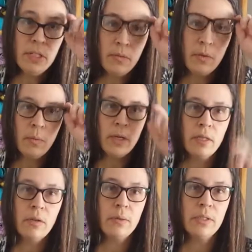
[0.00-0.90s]
if you want to
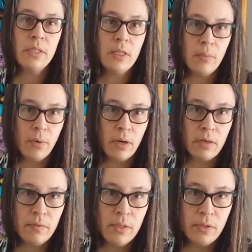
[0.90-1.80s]
go and see the product
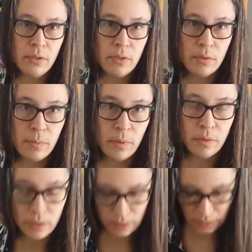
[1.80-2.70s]
features in
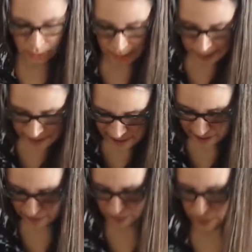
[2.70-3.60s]
person.
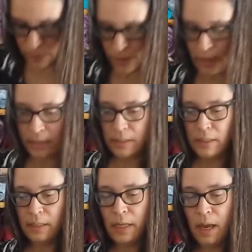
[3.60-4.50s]
And so then you
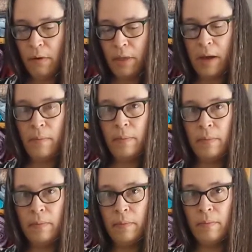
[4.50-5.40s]
see how that
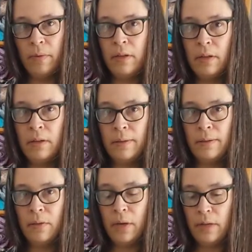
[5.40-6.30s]

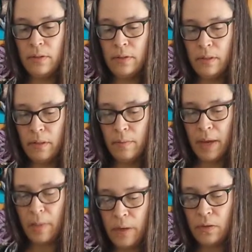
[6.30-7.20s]
cradles the
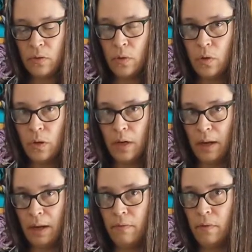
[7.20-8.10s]
baby, so you can
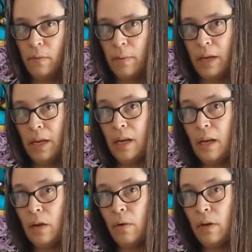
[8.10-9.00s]
have them in
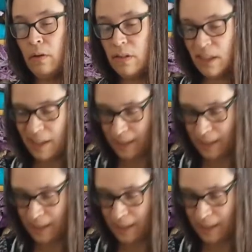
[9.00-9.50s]
a cradle.